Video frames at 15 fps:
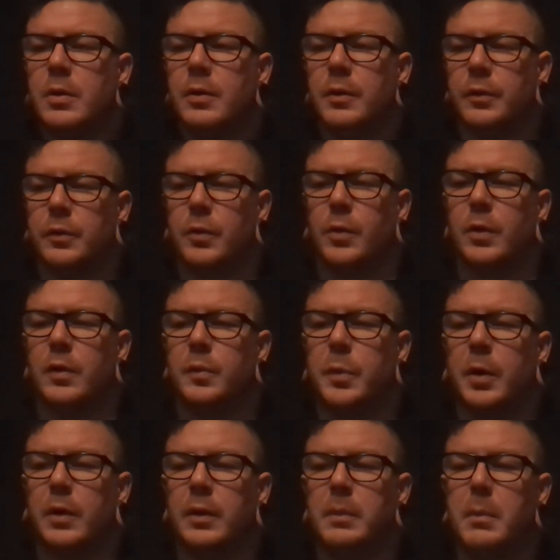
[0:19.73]
The story is
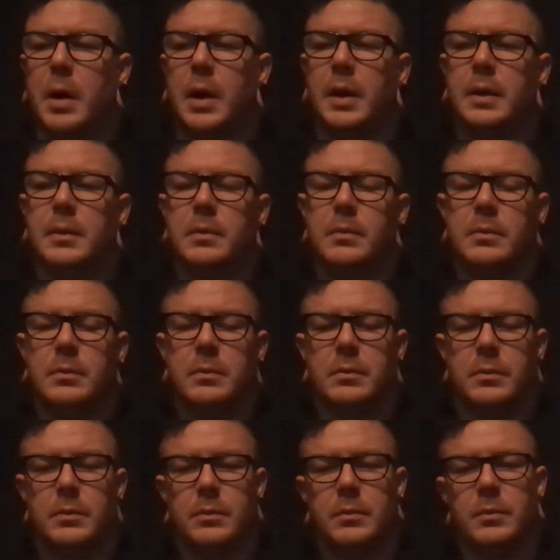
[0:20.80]
partly mine,
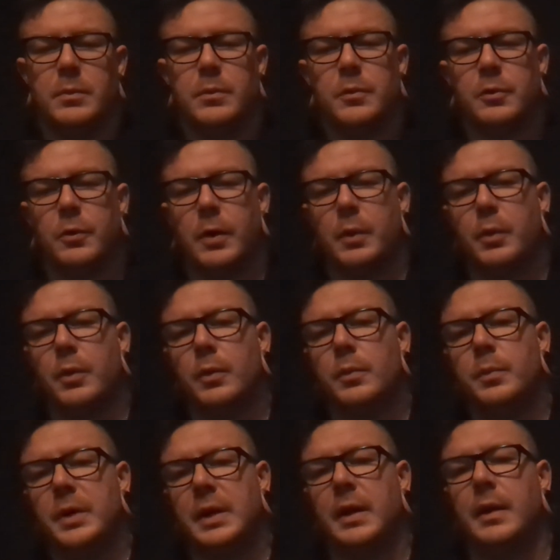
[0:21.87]
so I will
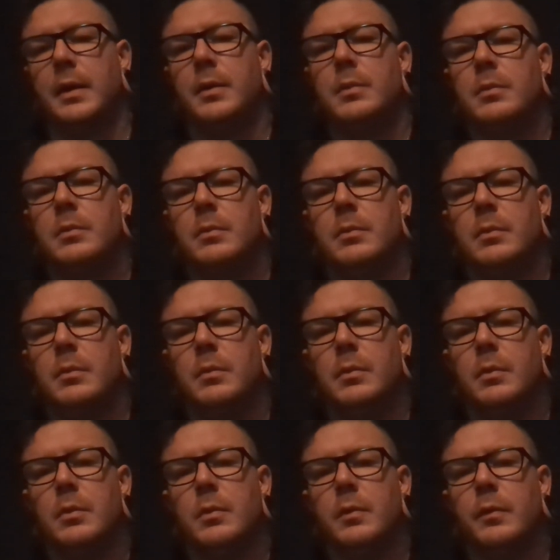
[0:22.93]
begin it
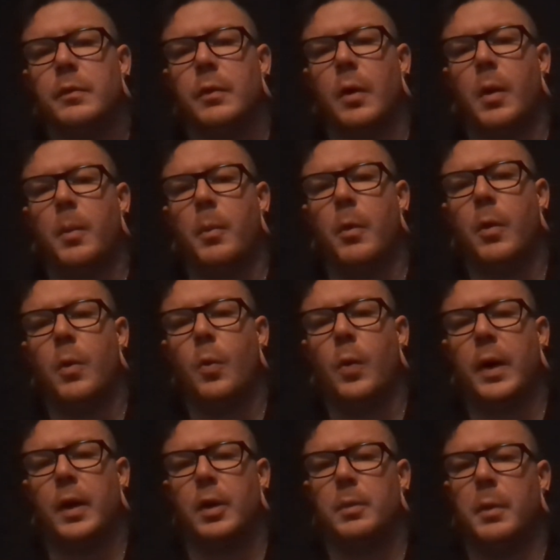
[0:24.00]
from
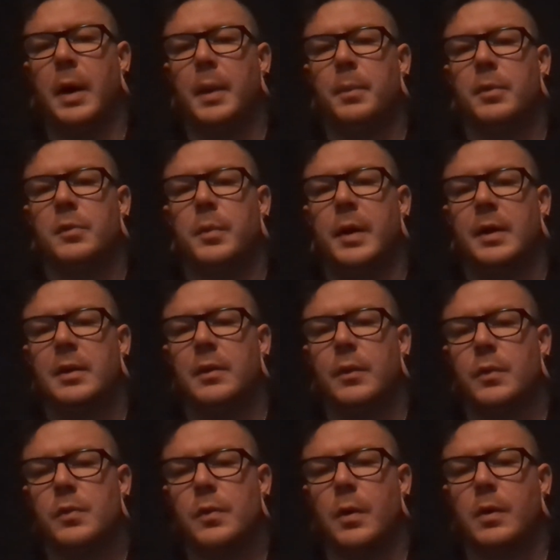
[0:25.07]
where, in my perspective,
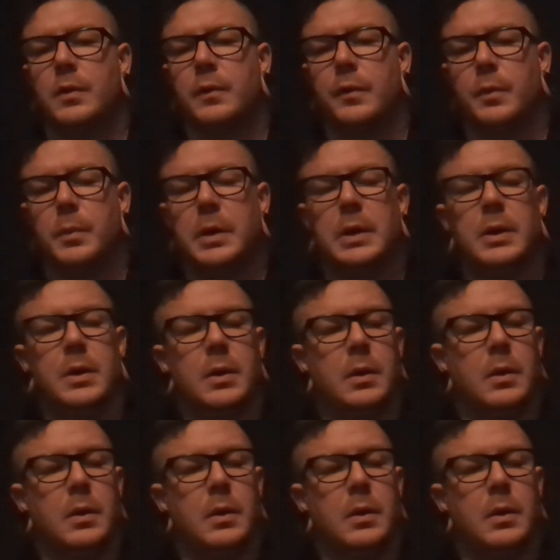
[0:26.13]
it starts for me.